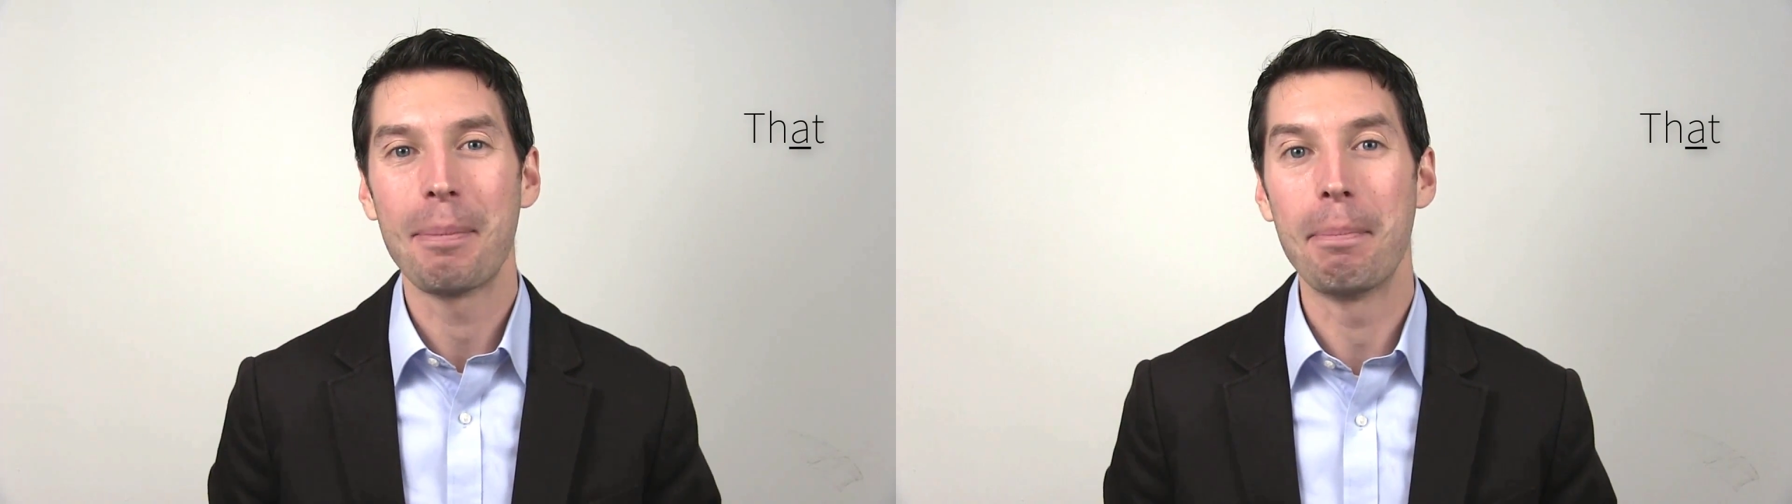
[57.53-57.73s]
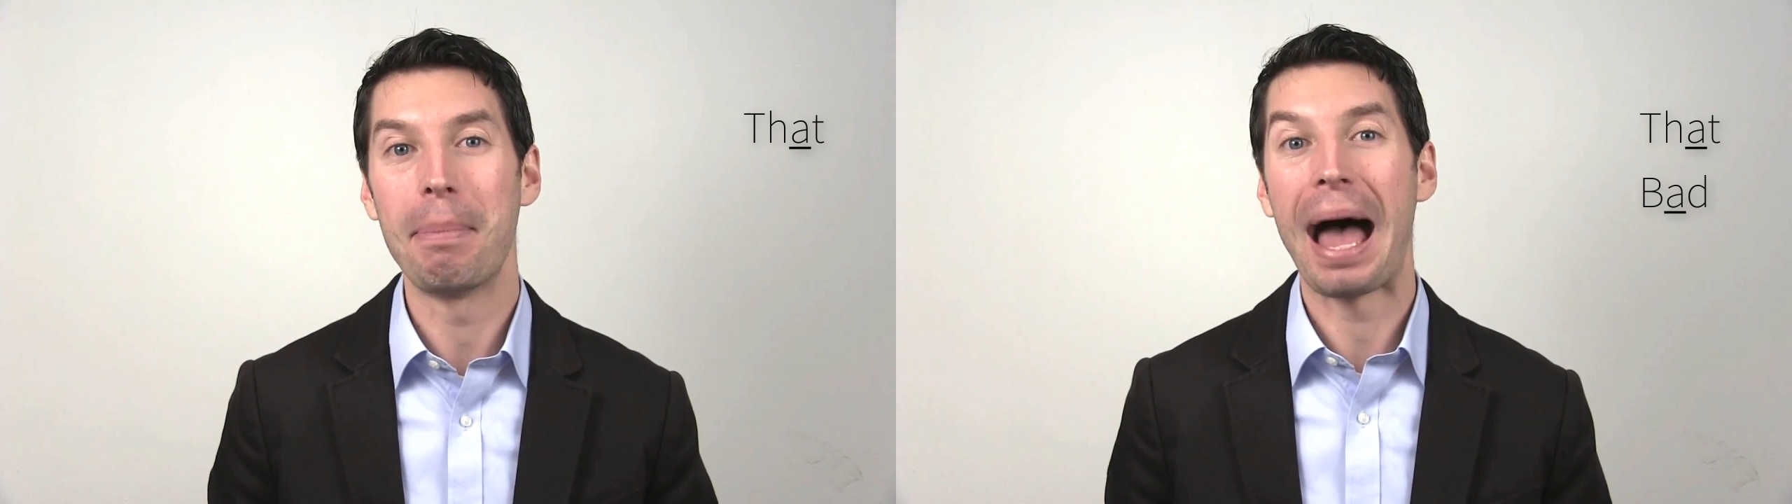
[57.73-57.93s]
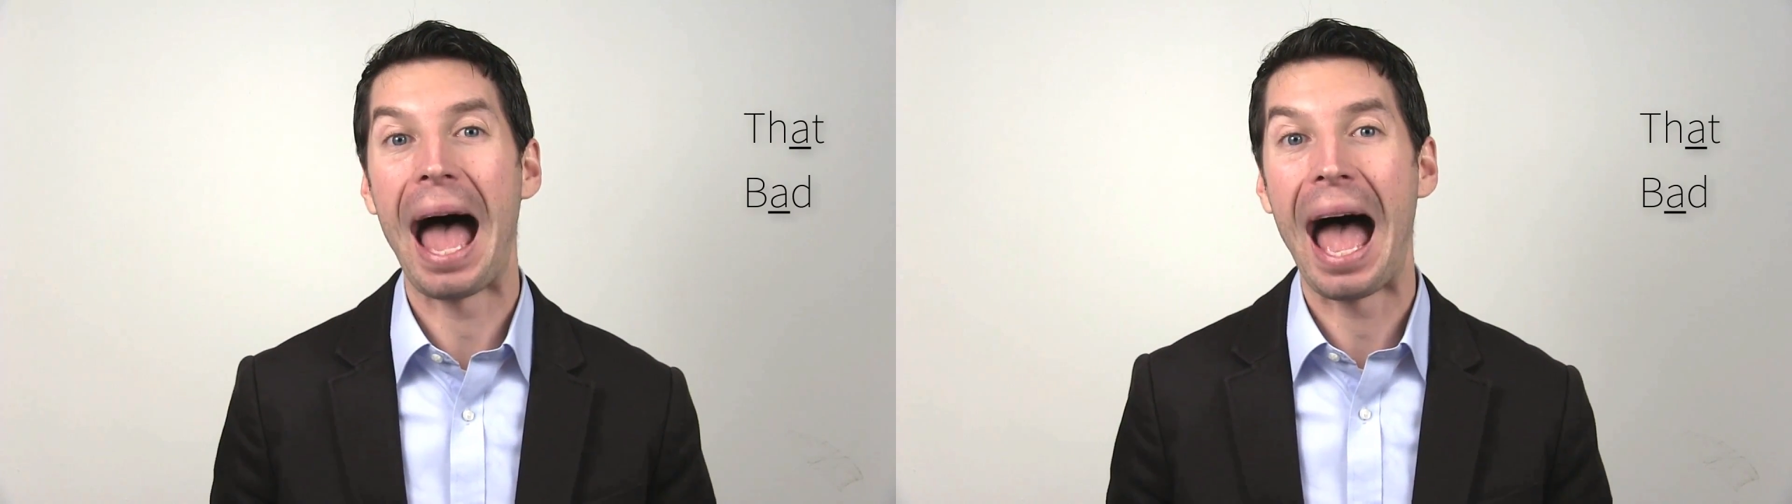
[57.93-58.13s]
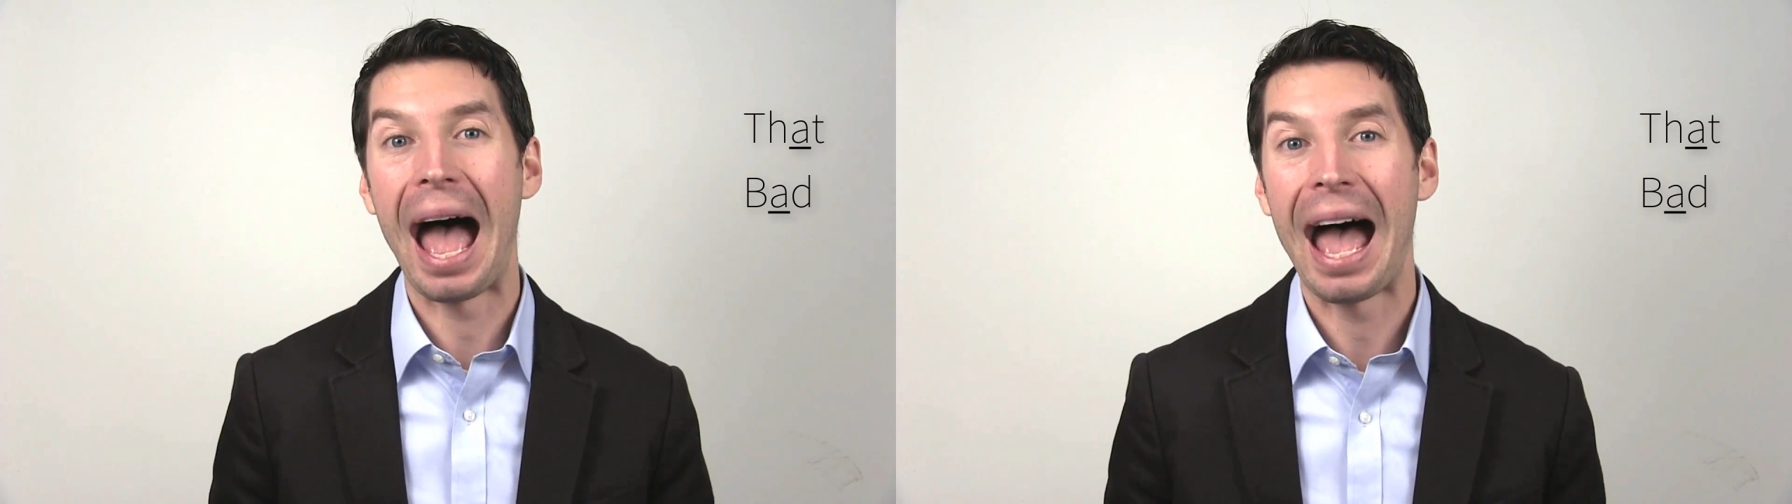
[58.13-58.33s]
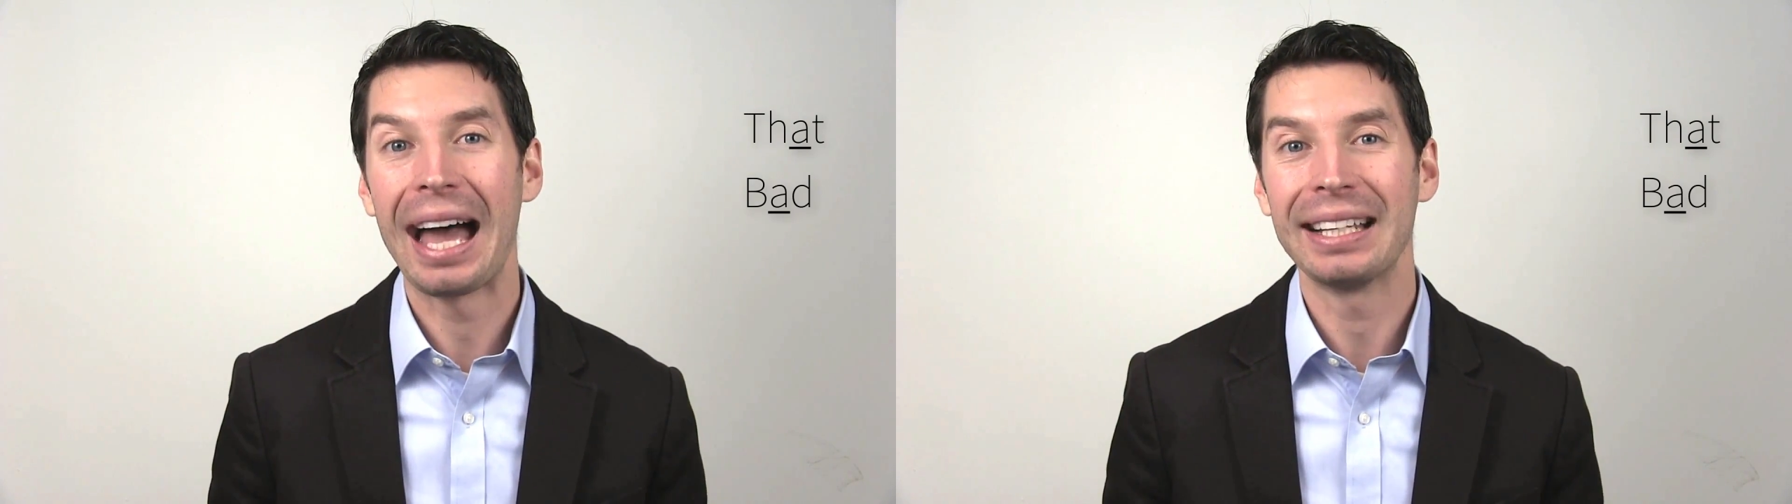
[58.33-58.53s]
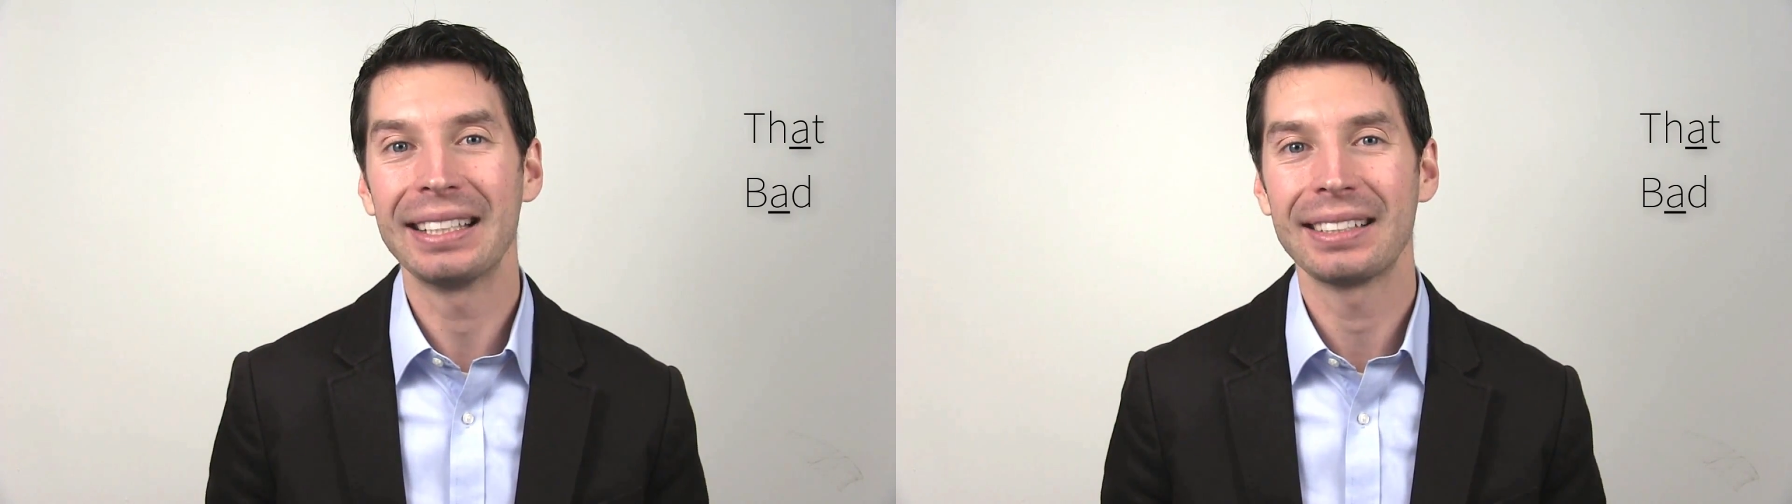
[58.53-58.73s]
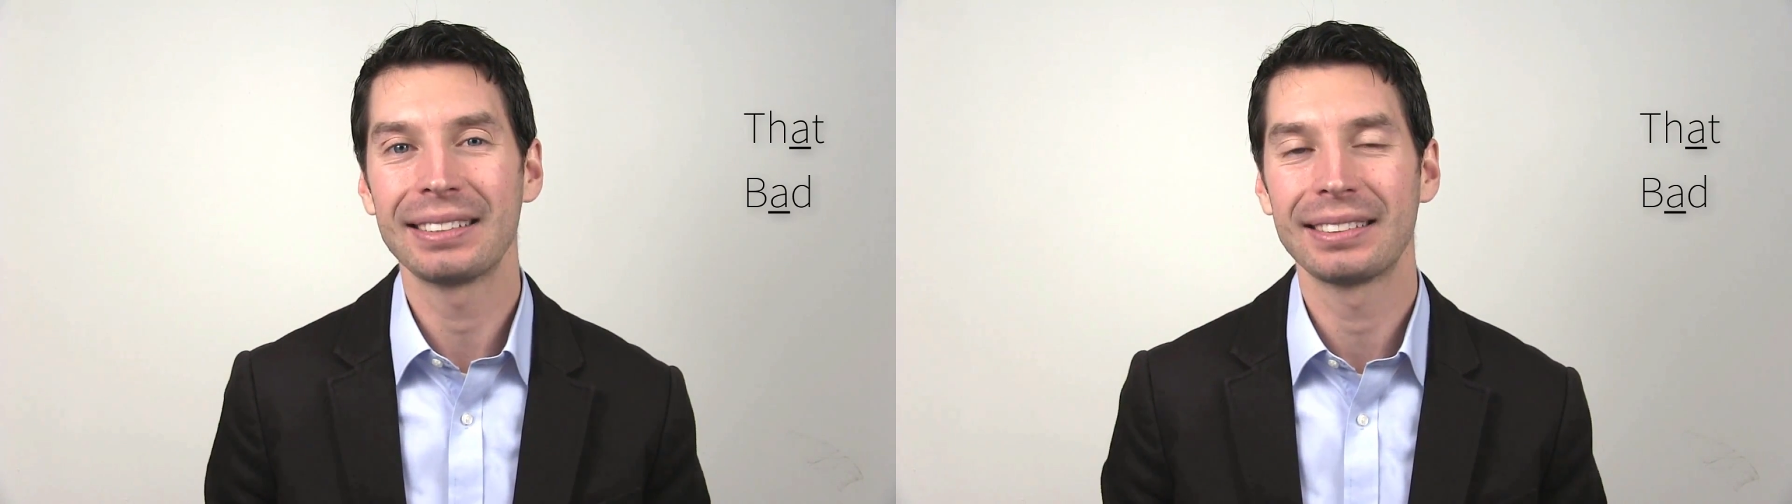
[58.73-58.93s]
bad,